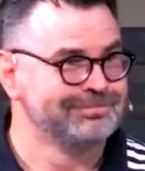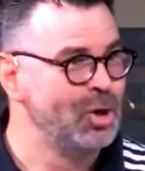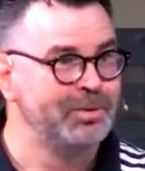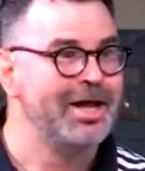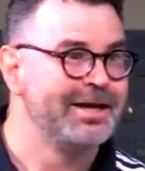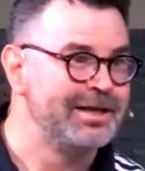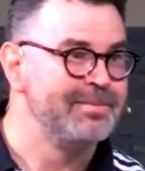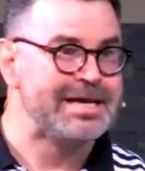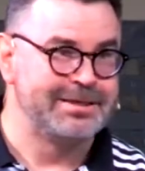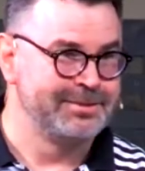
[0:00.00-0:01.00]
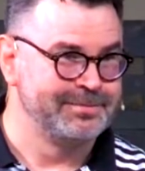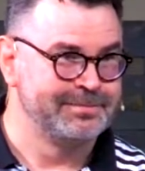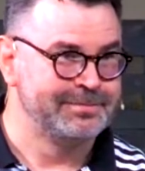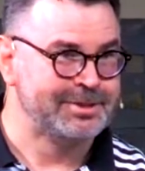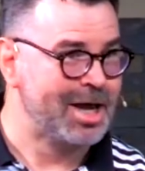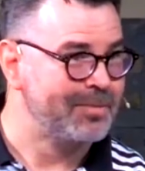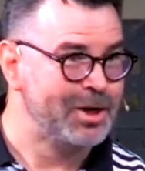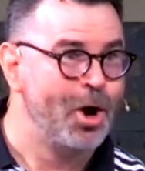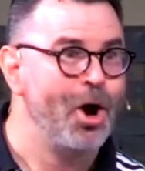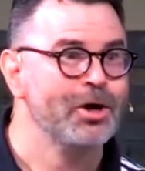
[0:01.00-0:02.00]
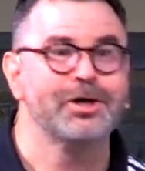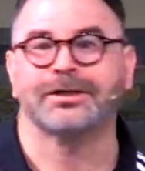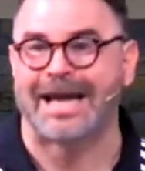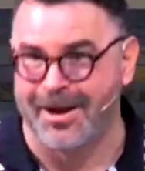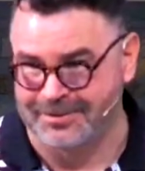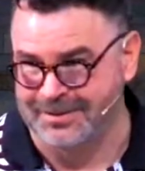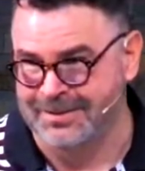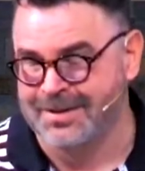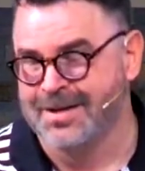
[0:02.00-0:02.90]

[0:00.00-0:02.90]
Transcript: No blood in the meat. It's got to be all cooked out.